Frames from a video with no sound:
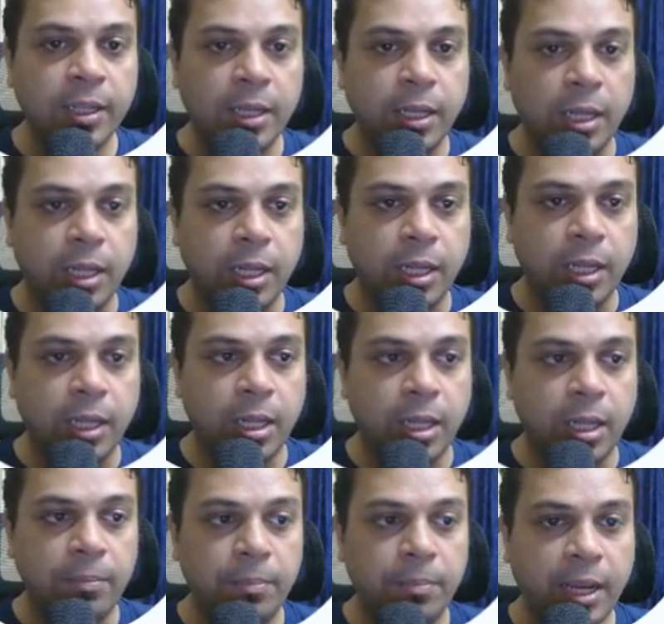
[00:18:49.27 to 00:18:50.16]

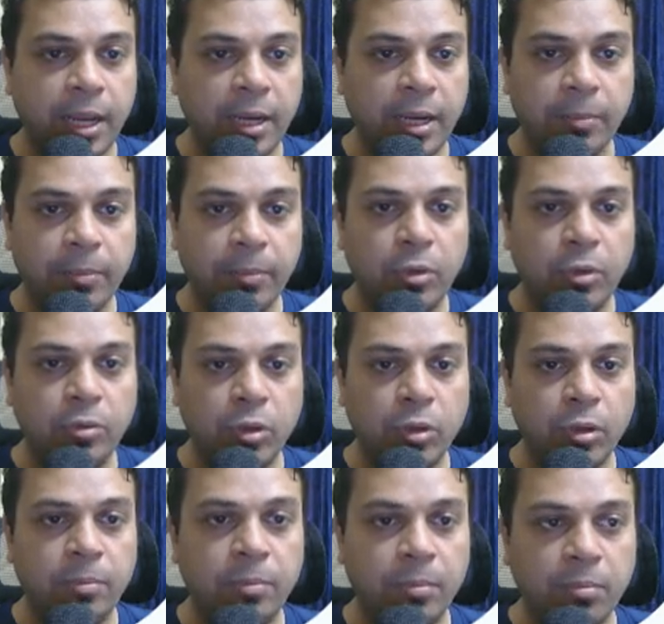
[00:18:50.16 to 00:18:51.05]
And I'm going to
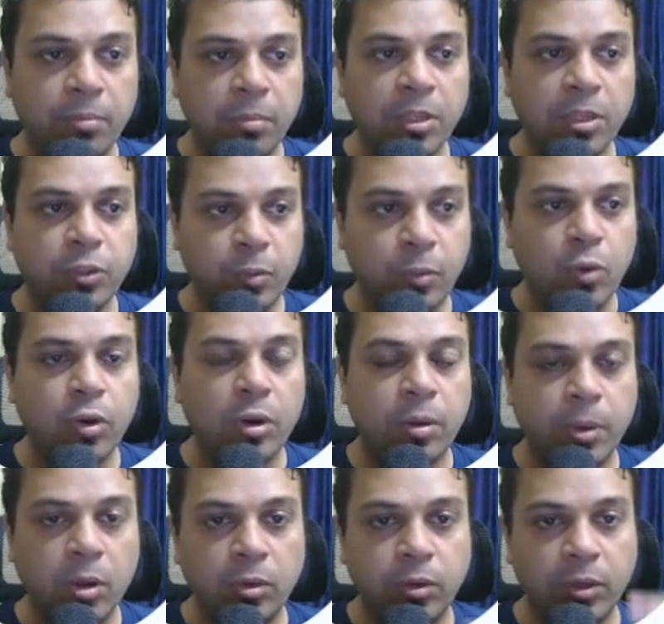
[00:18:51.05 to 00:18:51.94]
talk much more
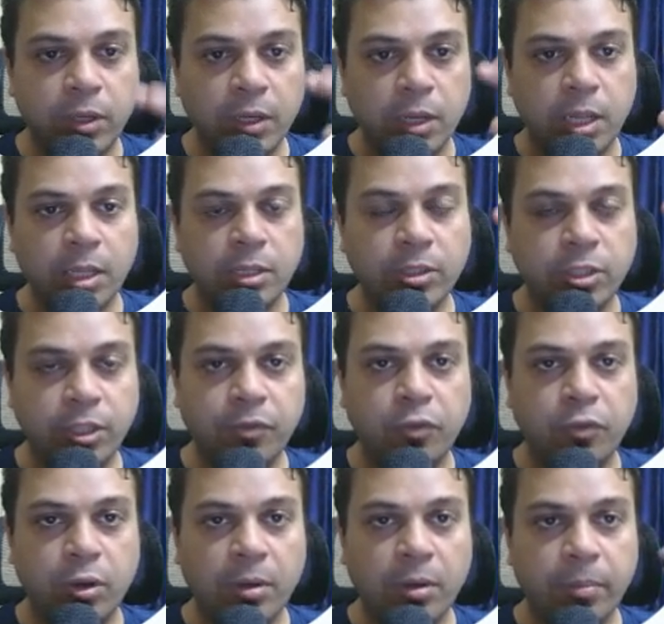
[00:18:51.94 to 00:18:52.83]
about
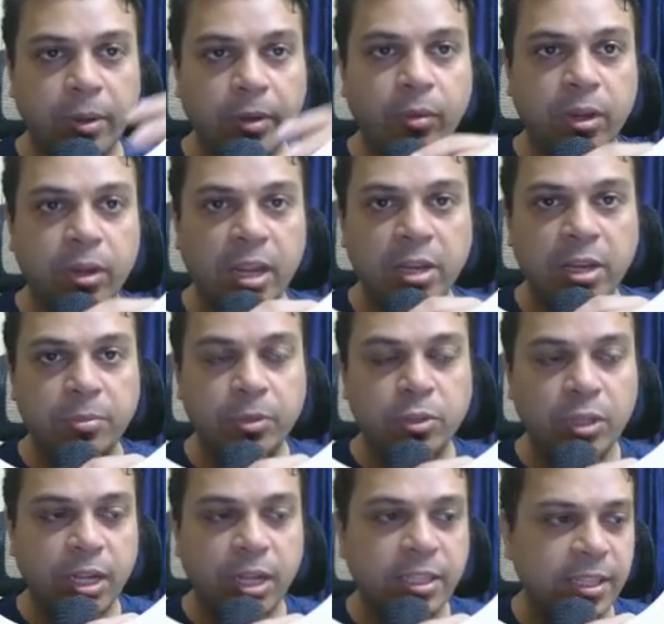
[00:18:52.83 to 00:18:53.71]
GA4 and BigQuery attribution.